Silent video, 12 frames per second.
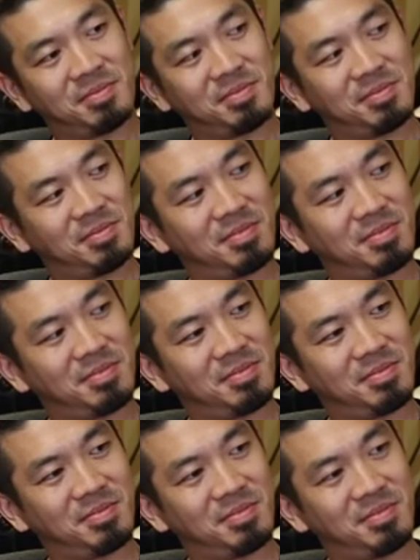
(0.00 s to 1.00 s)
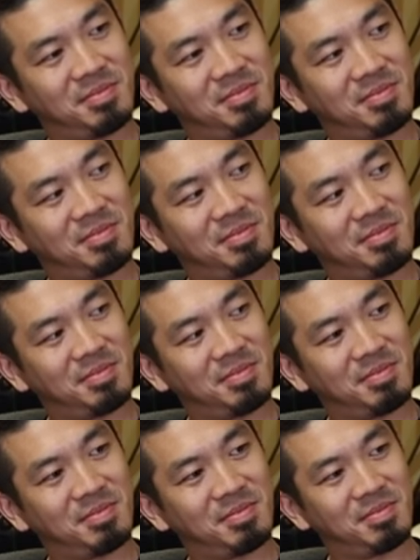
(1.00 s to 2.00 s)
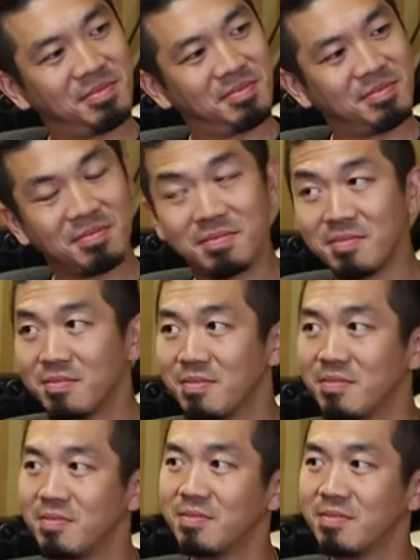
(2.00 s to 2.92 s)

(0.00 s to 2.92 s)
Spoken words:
(not speaking)